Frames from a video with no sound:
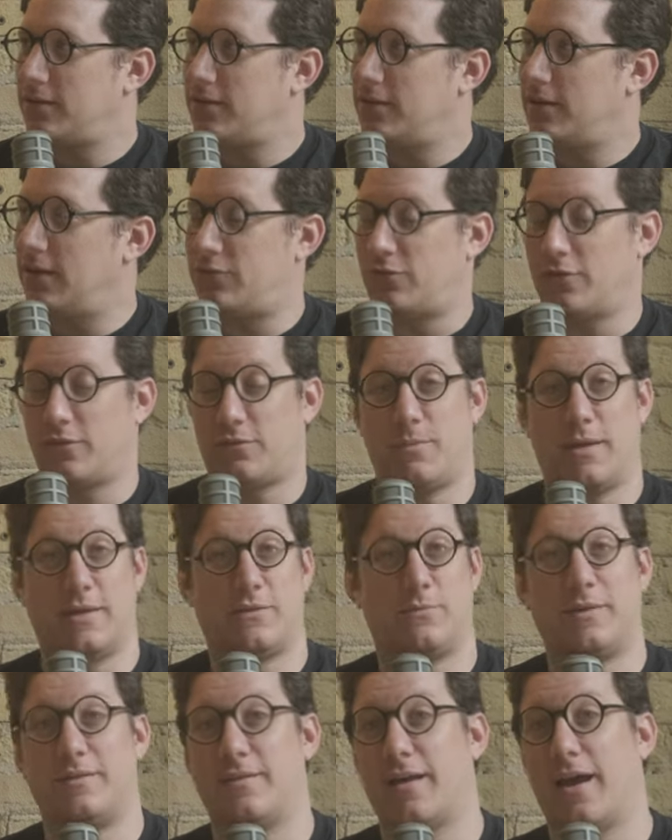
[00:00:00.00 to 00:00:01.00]
It just
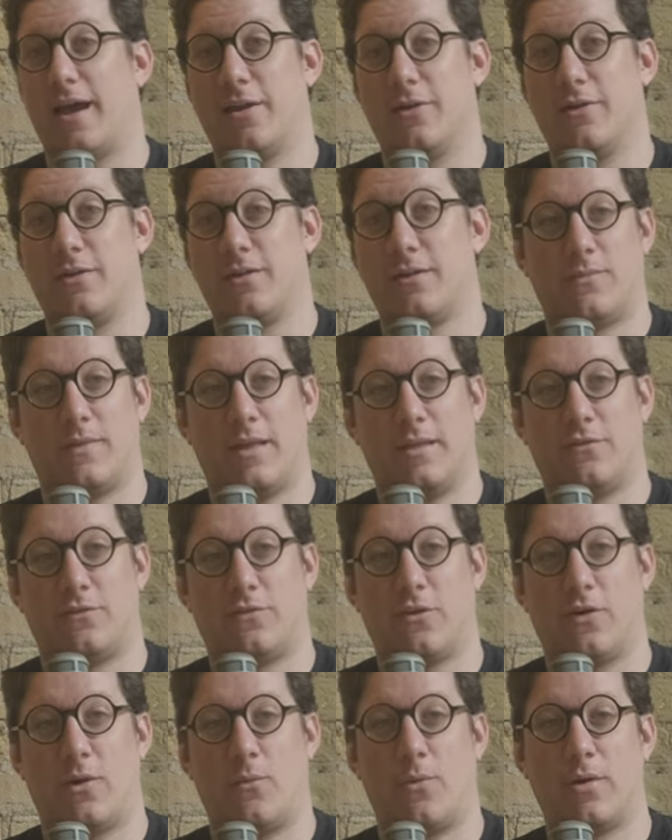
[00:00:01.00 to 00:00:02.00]
makes me tired. And
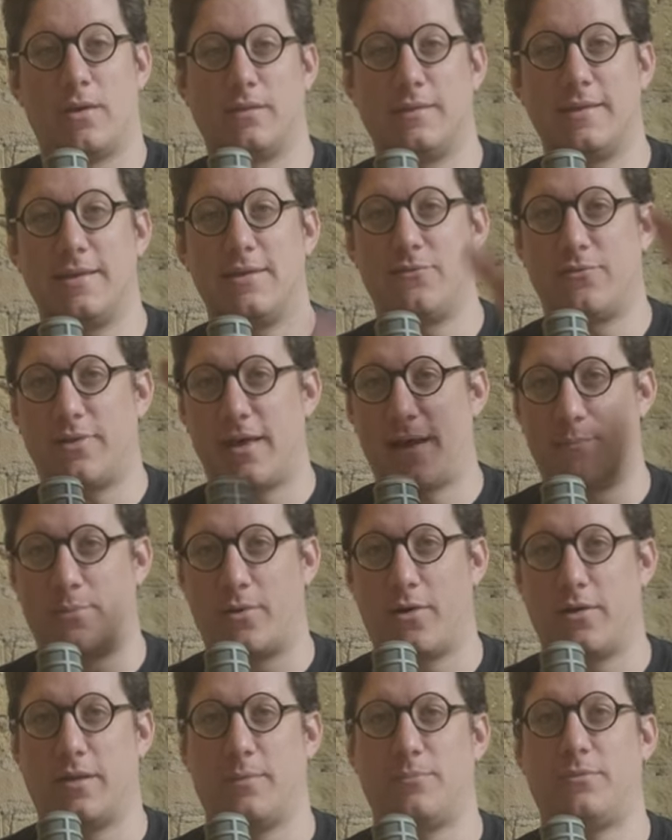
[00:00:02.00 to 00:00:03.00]
so I want to leave that
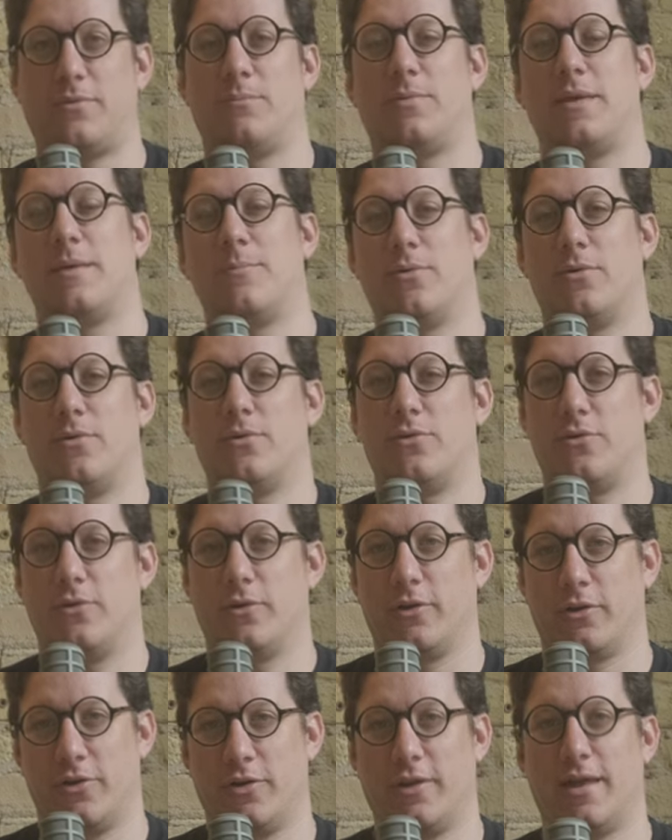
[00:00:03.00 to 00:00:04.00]
part up to people who
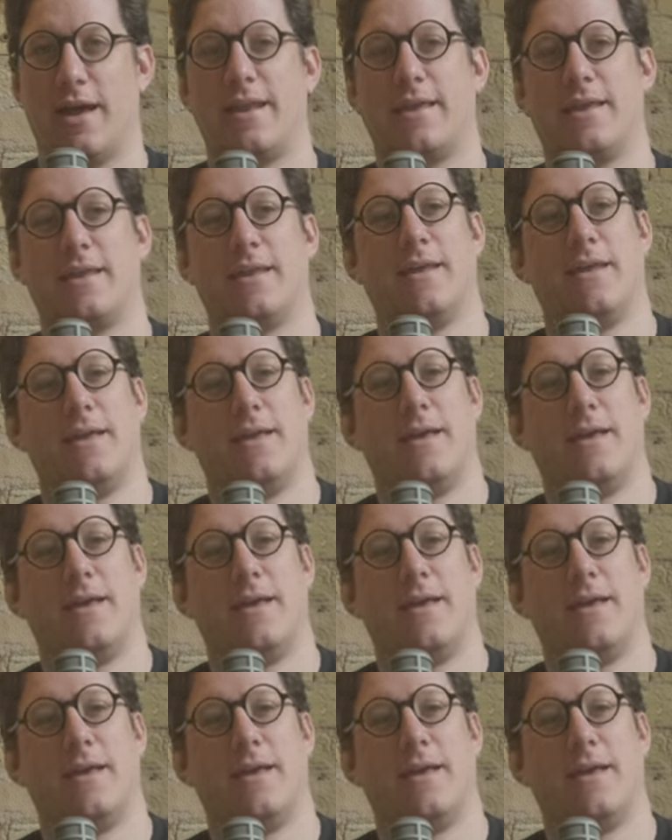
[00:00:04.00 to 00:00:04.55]
are good at it.